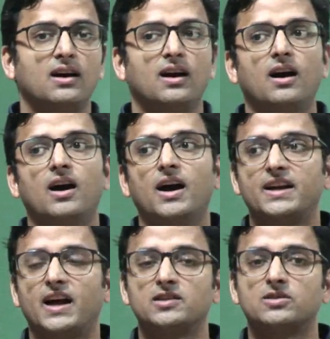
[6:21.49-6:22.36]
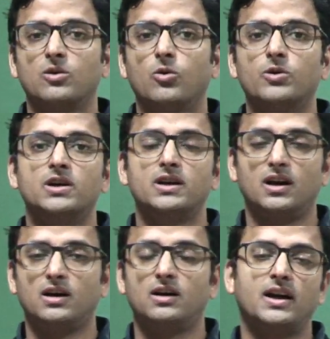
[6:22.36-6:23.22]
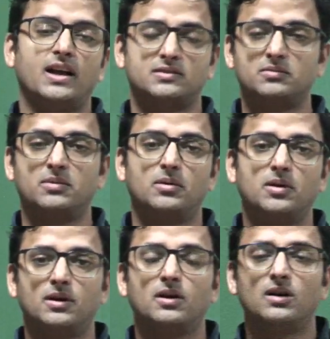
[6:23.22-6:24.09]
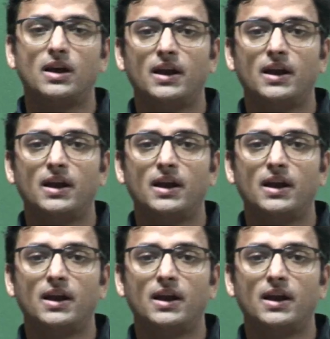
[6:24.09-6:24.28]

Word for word: uh, it has over, uh, it has uh,